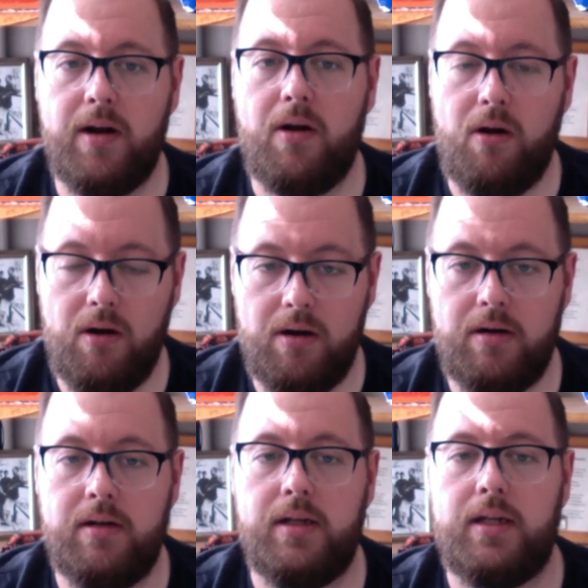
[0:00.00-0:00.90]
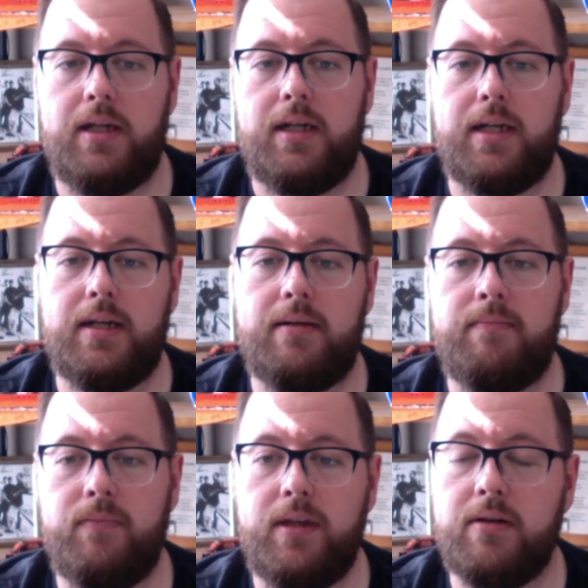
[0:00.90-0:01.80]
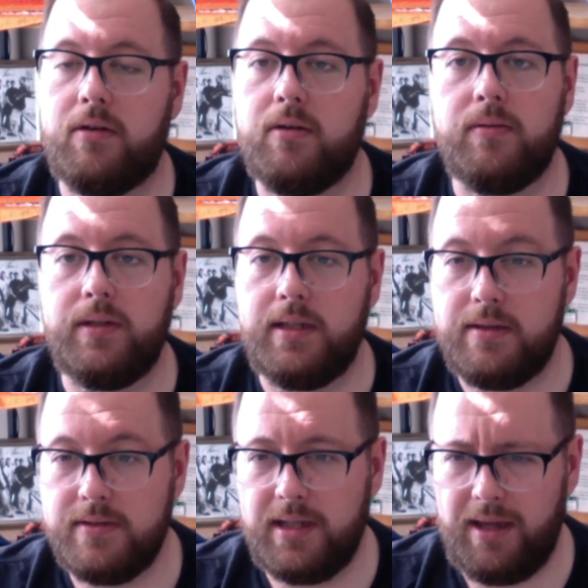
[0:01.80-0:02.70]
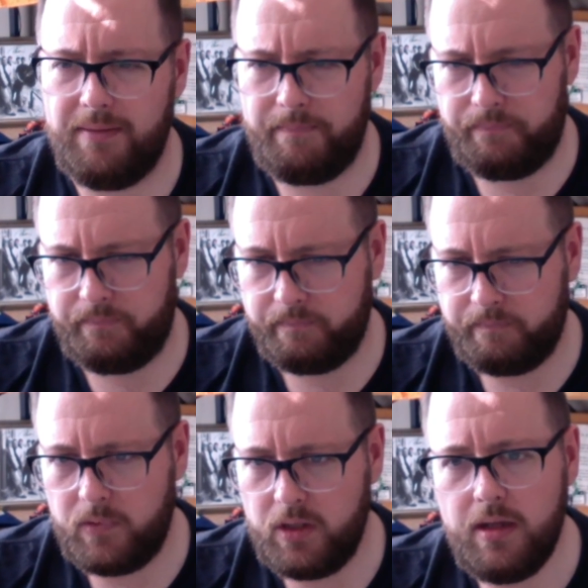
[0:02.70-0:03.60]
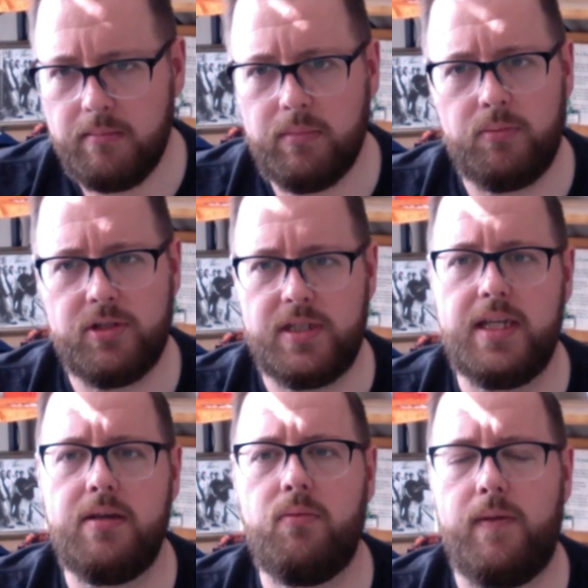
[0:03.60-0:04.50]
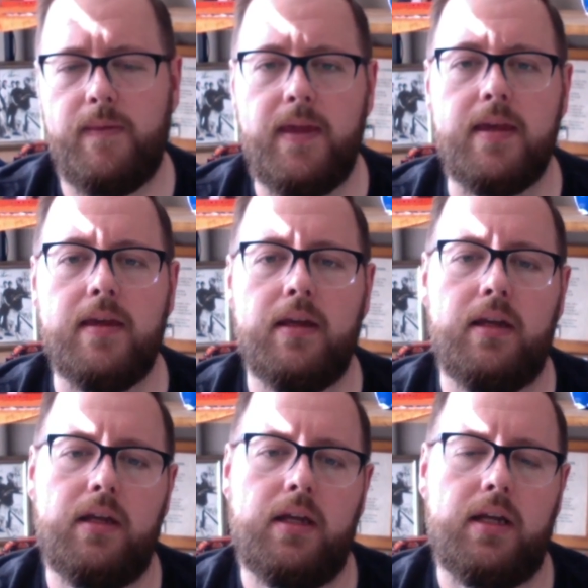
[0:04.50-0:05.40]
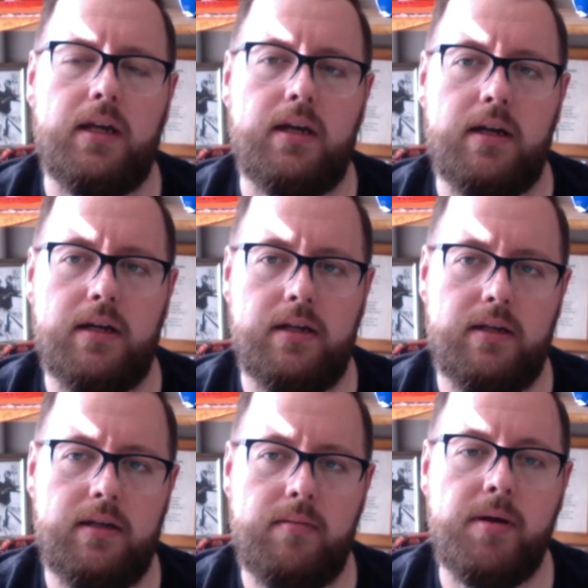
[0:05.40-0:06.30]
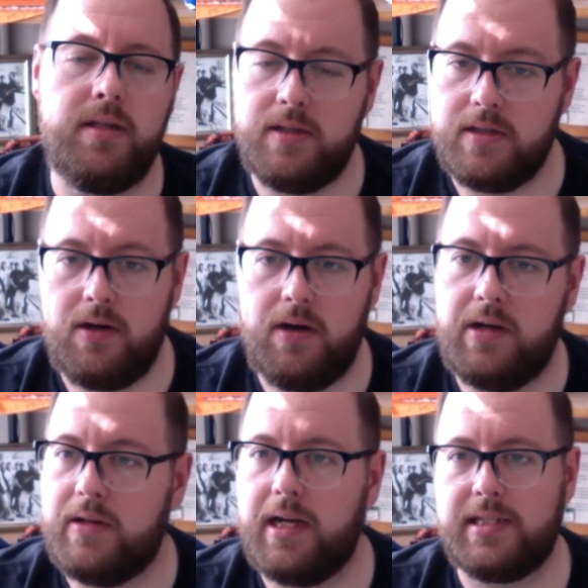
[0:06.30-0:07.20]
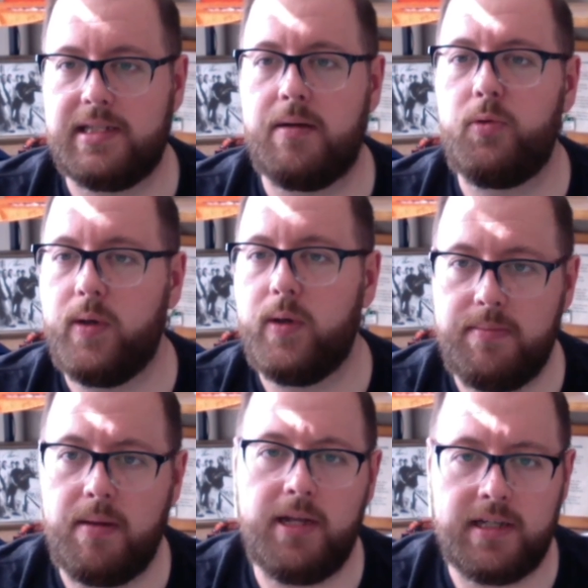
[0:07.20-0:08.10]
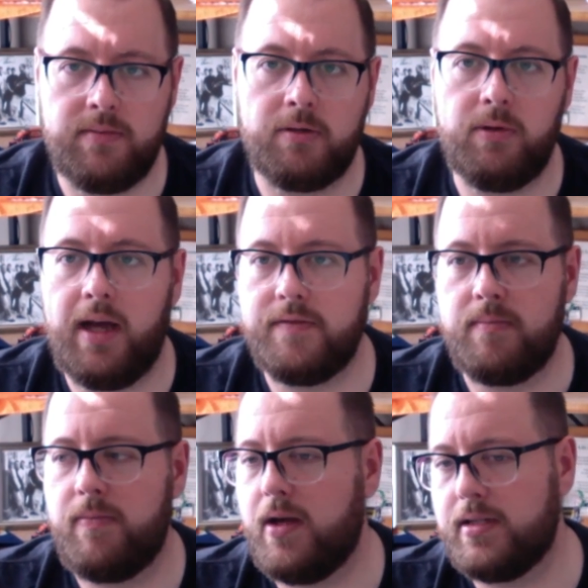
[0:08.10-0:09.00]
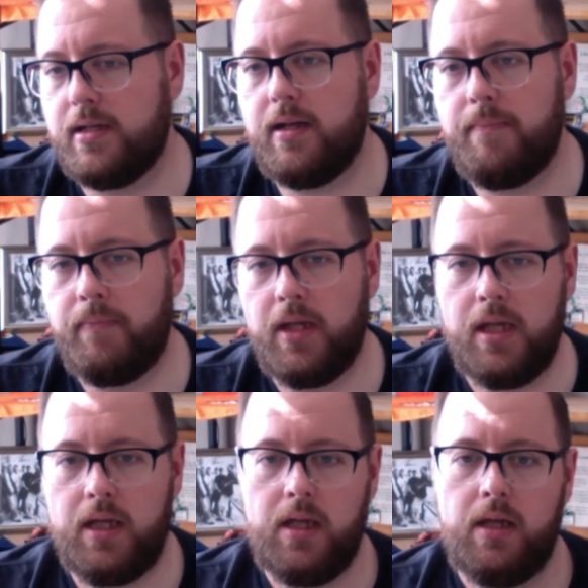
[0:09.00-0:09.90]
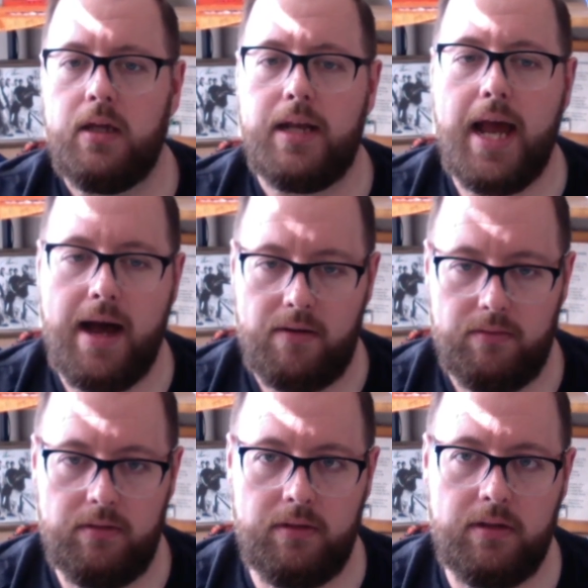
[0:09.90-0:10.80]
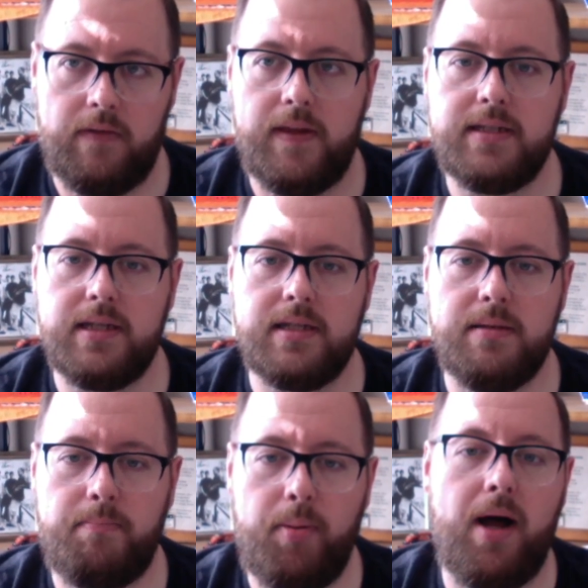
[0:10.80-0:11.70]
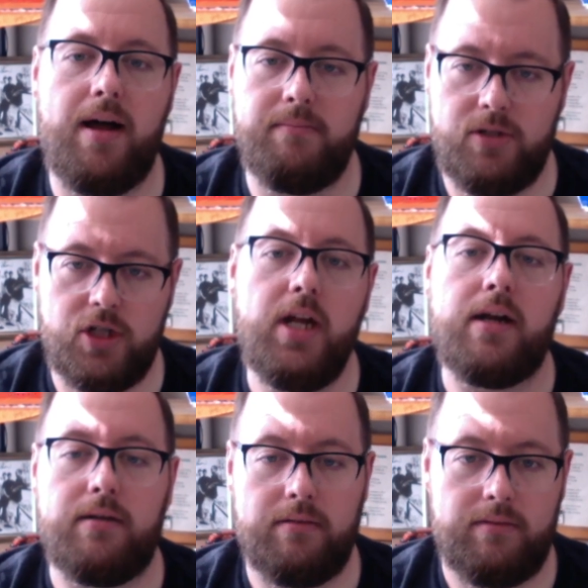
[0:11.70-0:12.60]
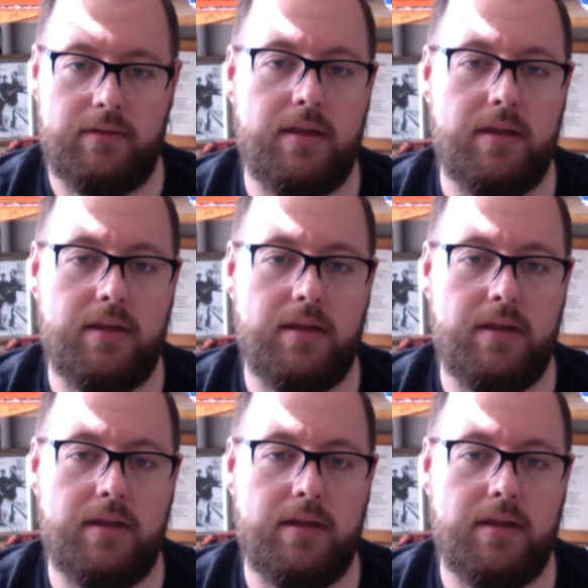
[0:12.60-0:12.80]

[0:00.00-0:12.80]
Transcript: that are currently using it. But we'll see what the opinions are here the next couple of weeks. Maybe next week we'll have some thoughts on it. Now, this is the bombshell